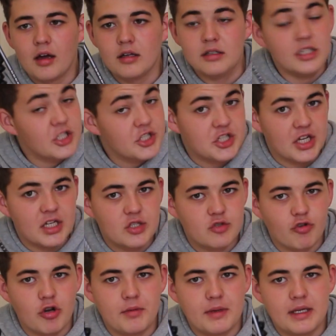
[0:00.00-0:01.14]
legit
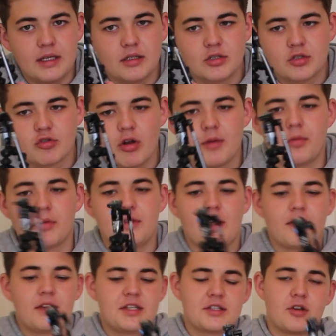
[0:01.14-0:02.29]
Joby tripod. Now
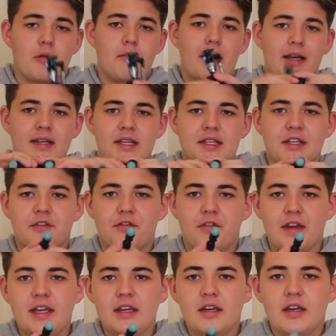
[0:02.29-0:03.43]
this has got magnetic
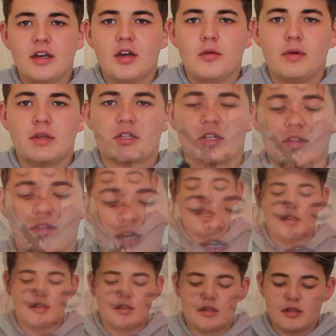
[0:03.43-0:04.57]
feet, which can
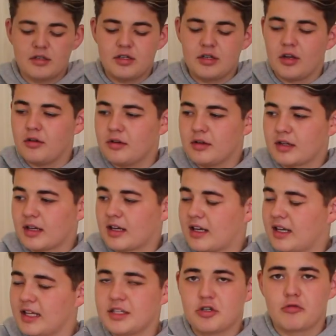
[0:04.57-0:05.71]
then, you know,
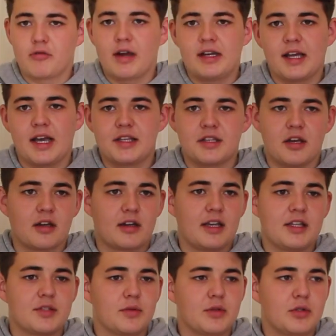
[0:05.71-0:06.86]
clean to a radiator,
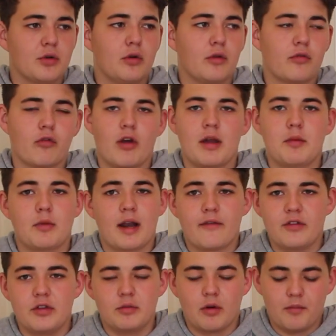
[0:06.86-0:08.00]
clean to a door frame,
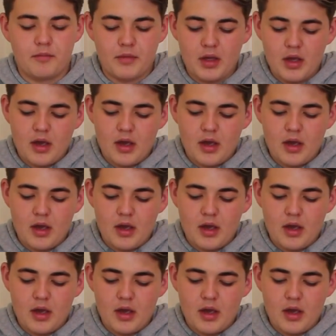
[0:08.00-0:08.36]
whatever you want.